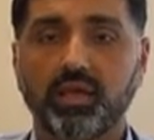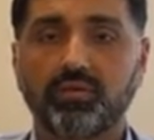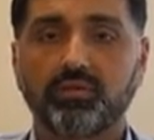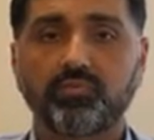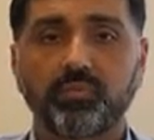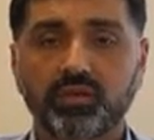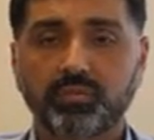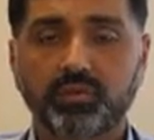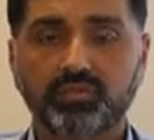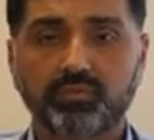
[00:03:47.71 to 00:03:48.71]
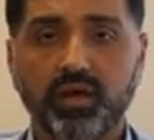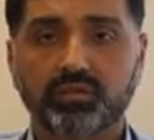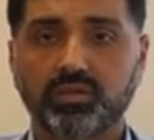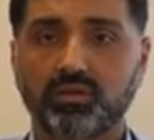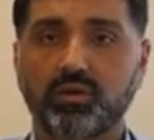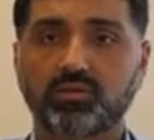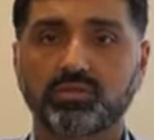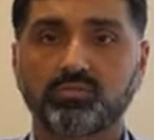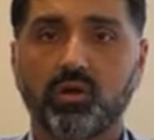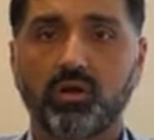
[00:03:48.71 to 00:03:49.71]
If you have multiple spots and they're all
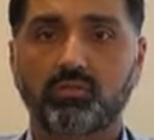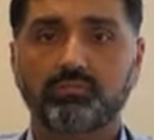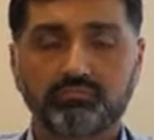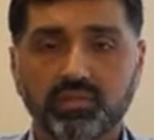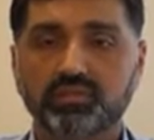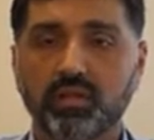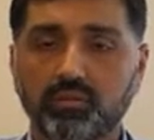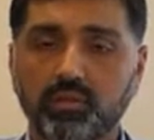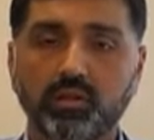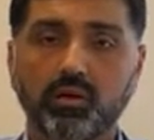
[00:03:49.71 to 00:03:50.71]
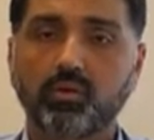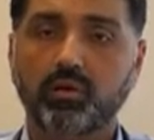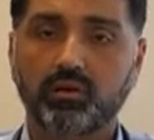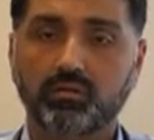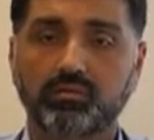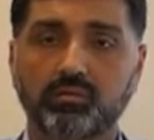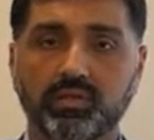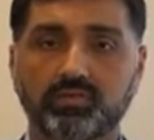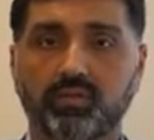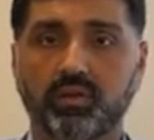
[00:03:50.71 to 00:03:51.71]
small, it's a little lower
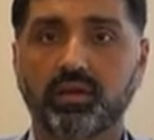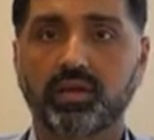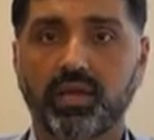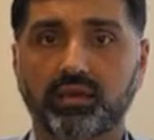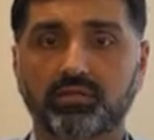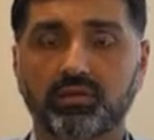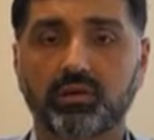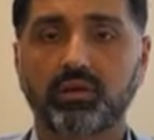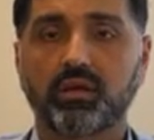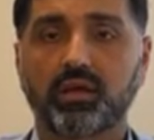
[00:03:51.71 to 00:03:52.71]
risk for lung cancer.